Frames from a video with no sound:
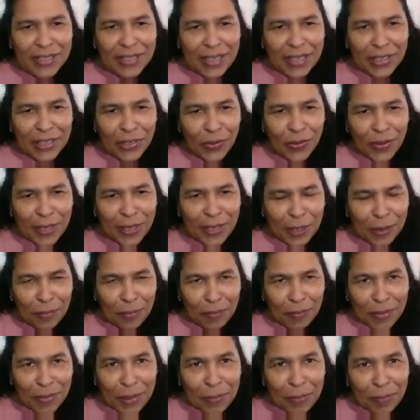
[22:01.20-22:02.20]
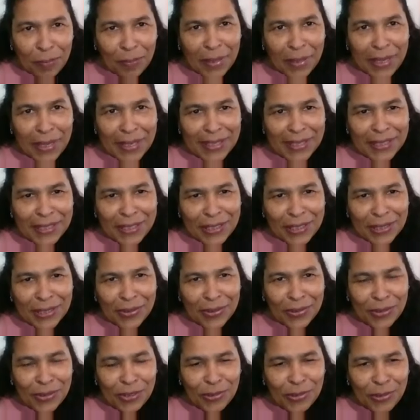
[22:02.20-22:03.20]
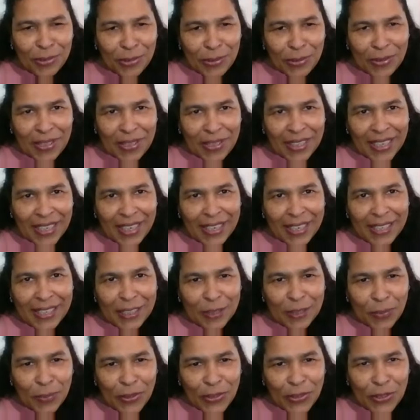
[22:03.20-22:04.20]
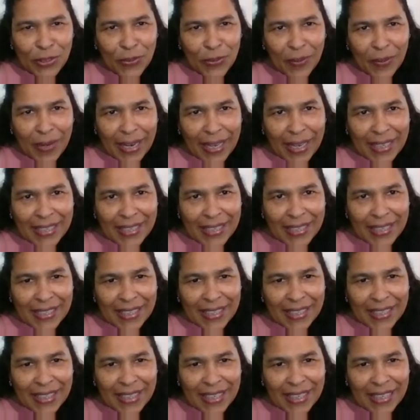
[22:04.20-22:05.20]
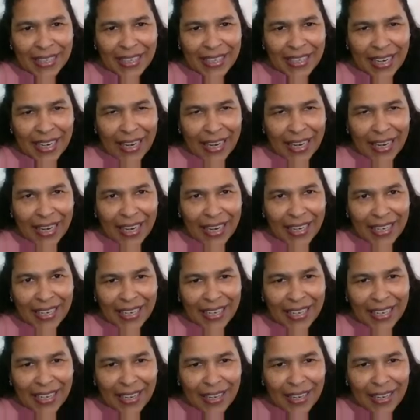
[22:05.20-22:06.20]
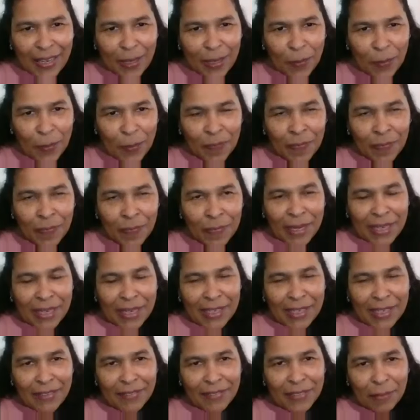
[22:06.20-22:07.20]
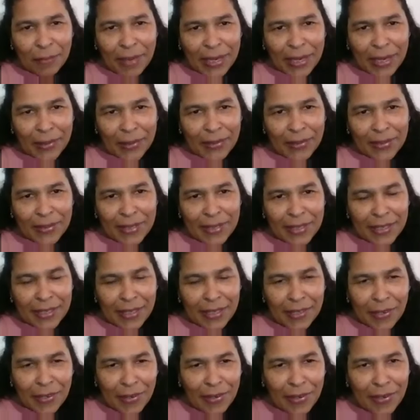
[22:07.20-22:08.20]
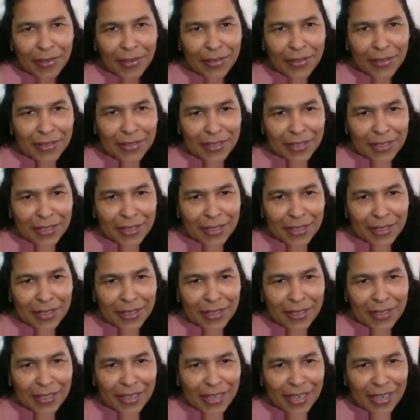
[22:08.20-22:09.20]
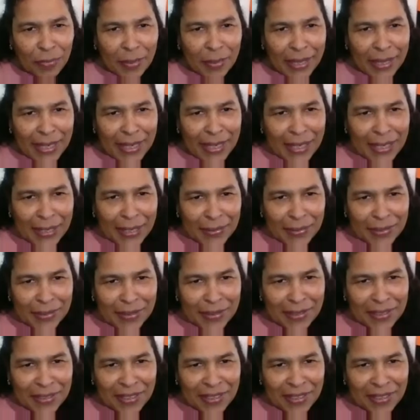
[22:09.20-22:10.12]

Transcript: and your commitment to truth and spirituality. And give my love to Michael and the dogs and everybody else.